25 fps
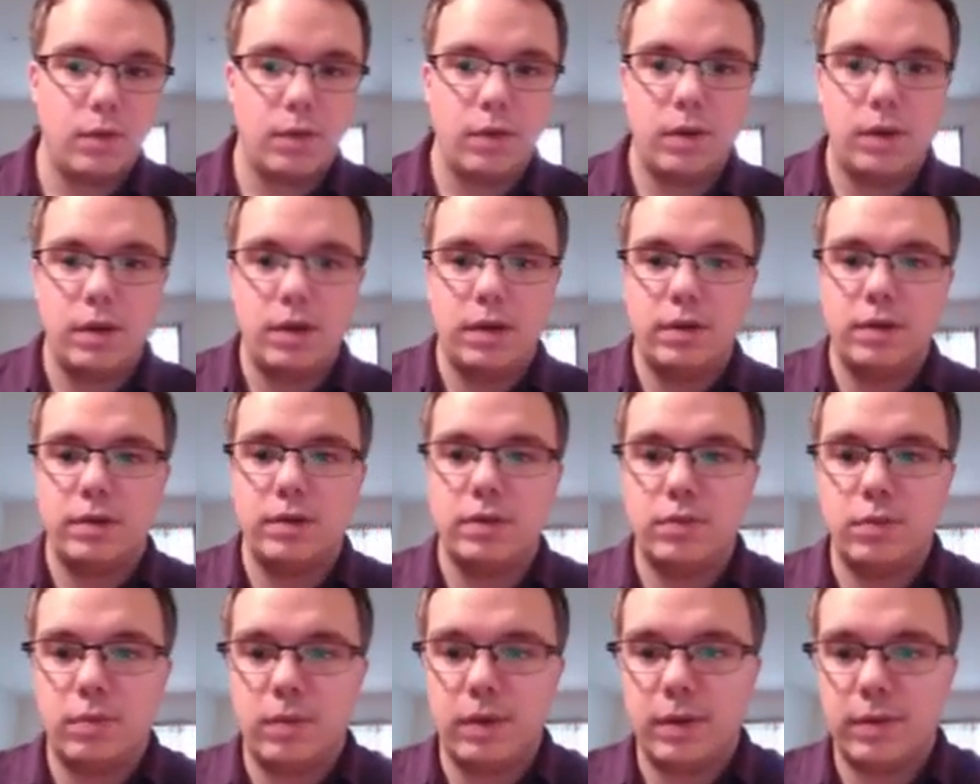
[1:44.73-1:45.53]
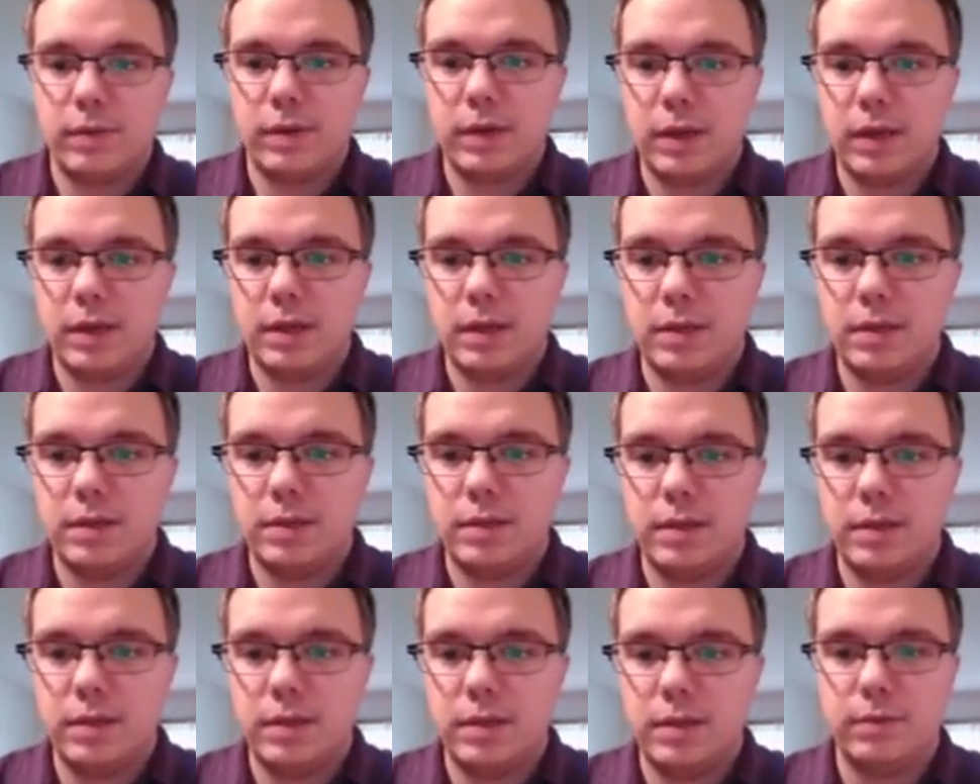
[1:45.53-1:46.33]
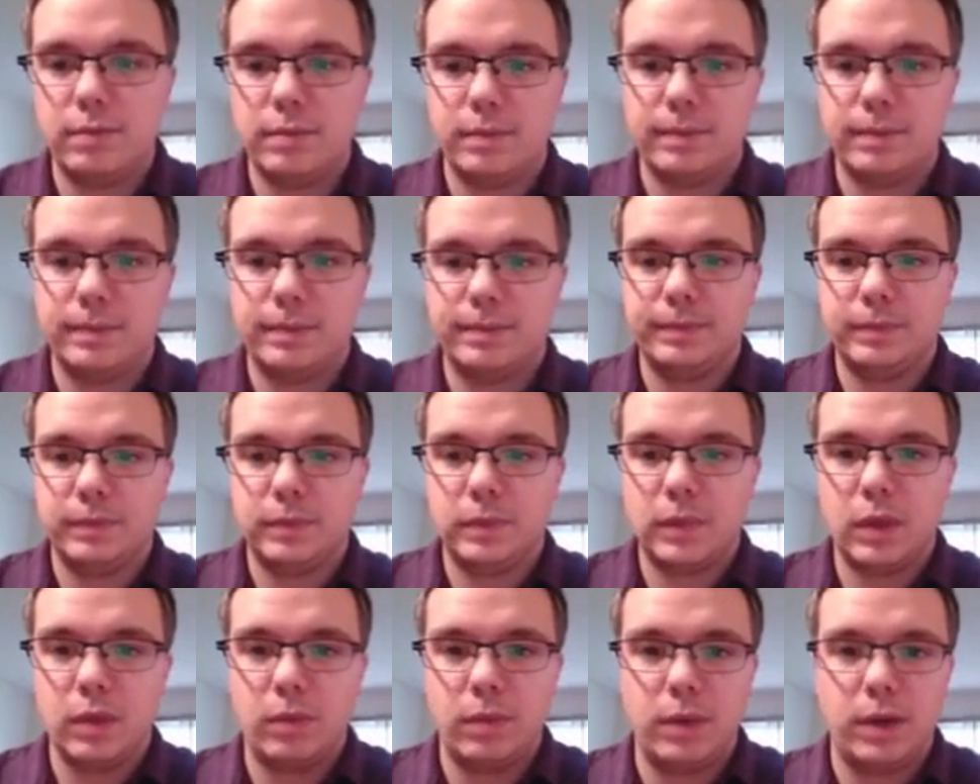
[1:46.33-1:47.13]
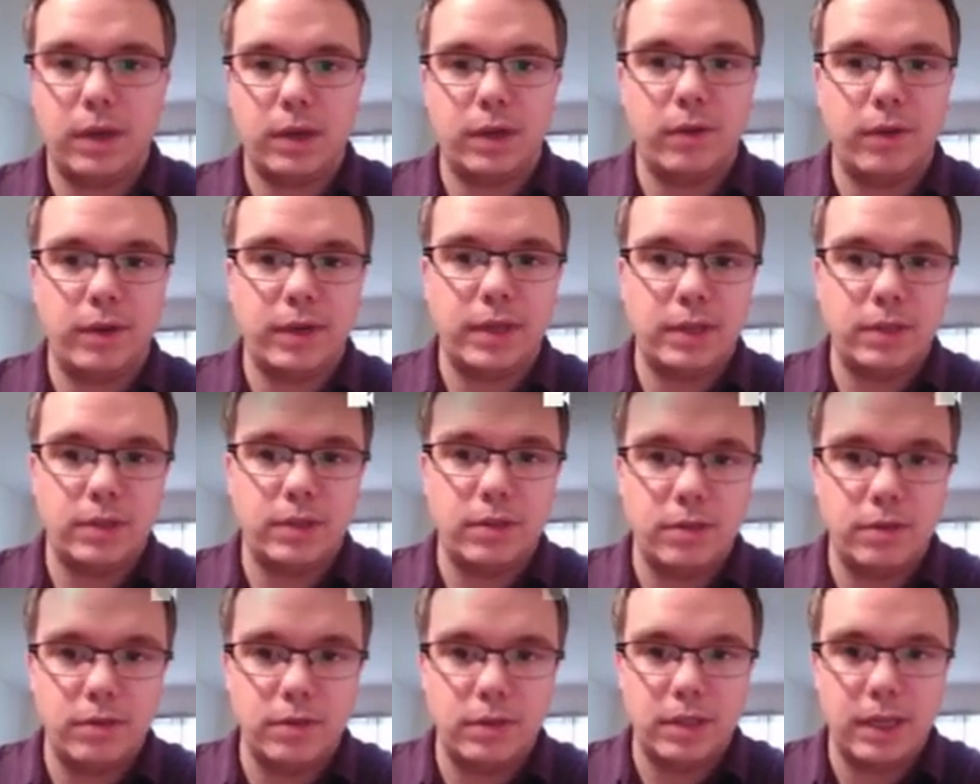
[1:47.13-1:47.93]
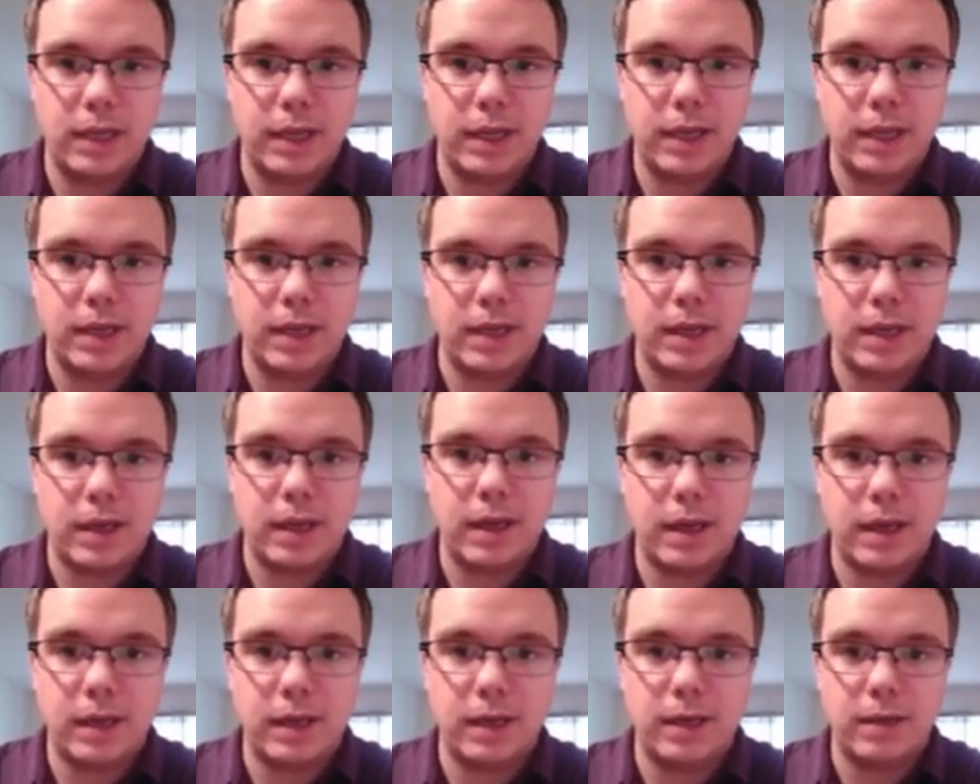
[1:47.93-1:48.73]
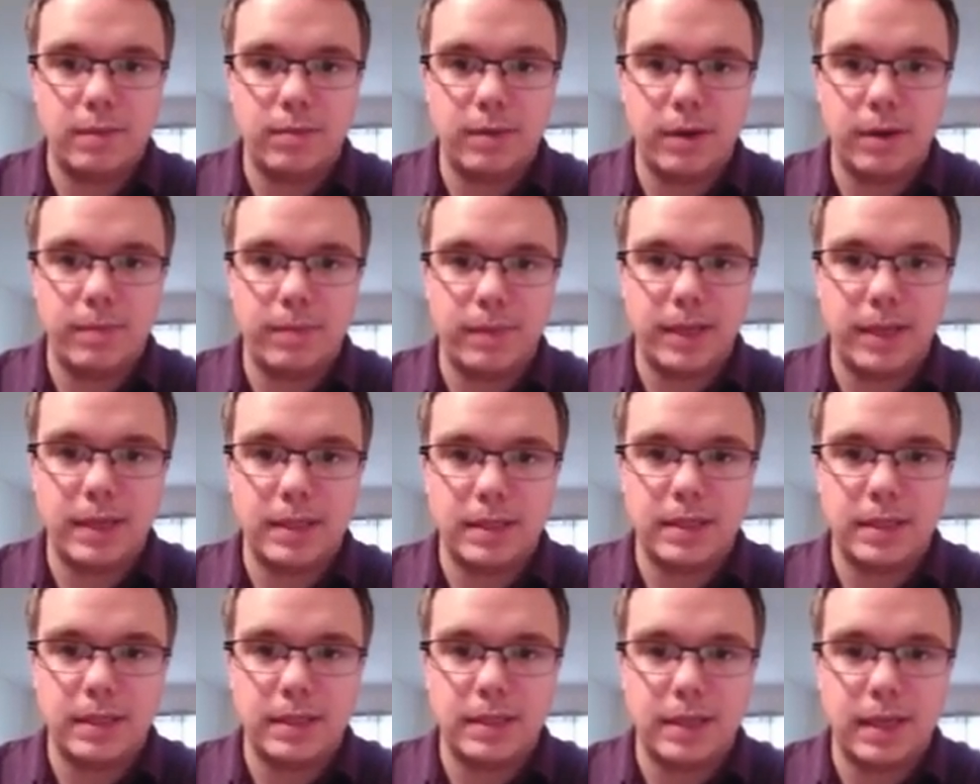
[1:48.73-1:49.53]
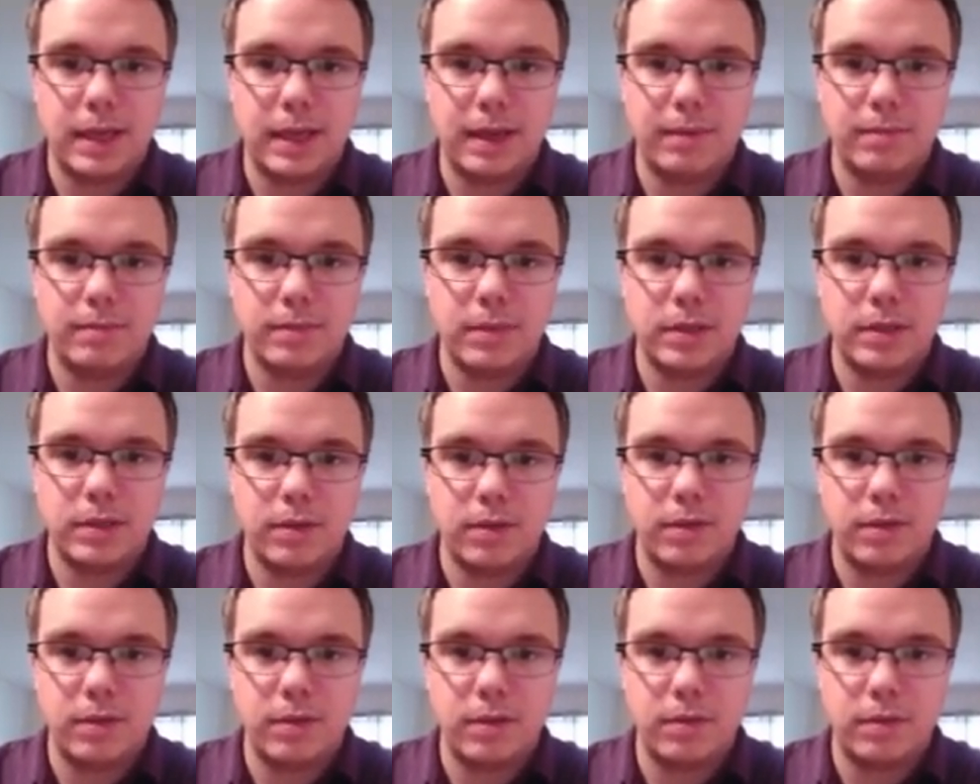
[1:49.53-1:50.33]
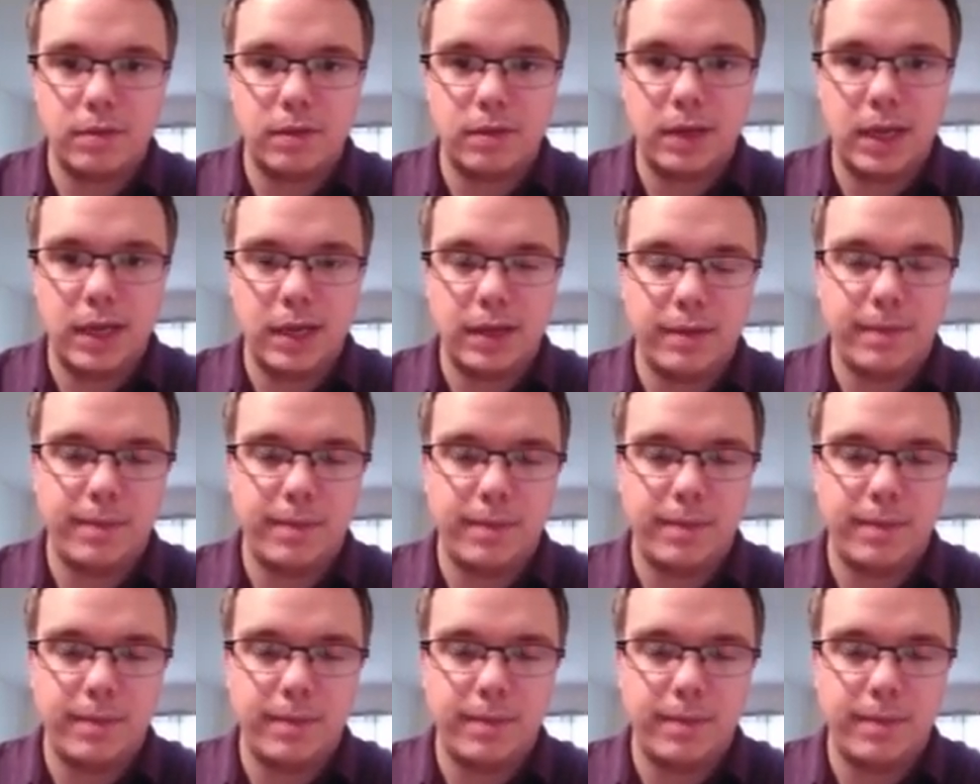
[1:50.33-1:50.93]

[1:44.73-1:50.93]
here's what we're going to do. We're going to take and keep our base the same, so 3.